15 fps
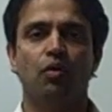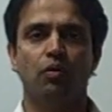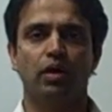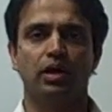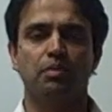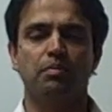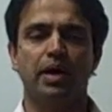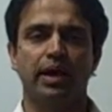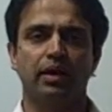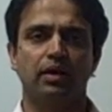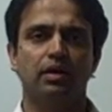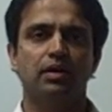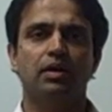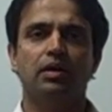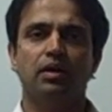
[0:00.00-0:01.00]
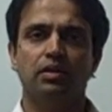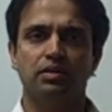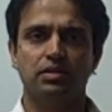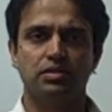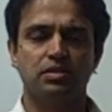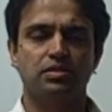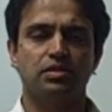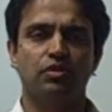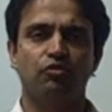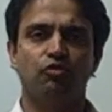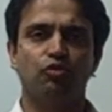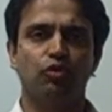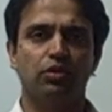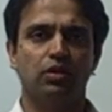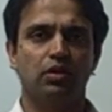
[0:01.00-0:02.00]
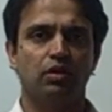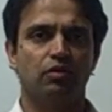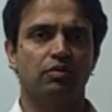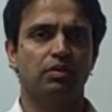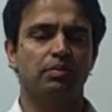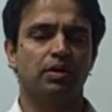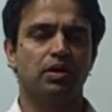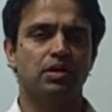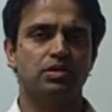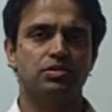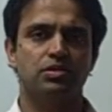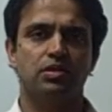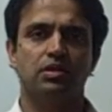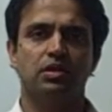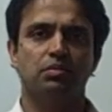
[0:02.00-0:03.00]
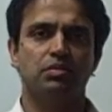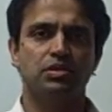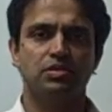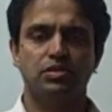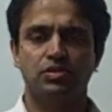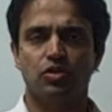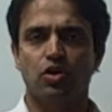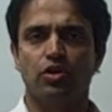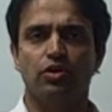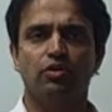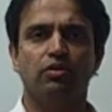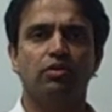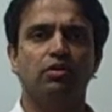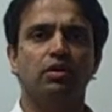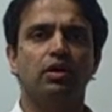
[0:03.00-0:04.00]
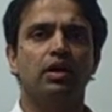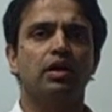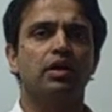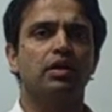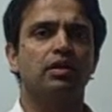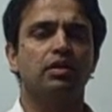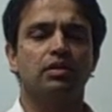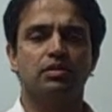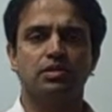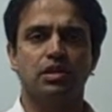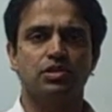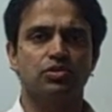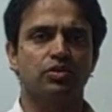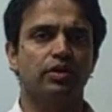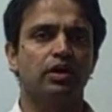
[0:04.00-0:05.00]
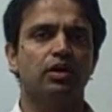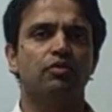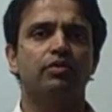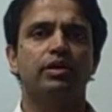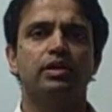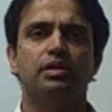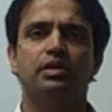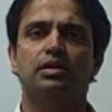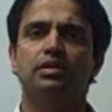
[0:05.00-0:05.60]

Welcome back. This is the fourth webcast in the Business Continuity and Disaster Recovery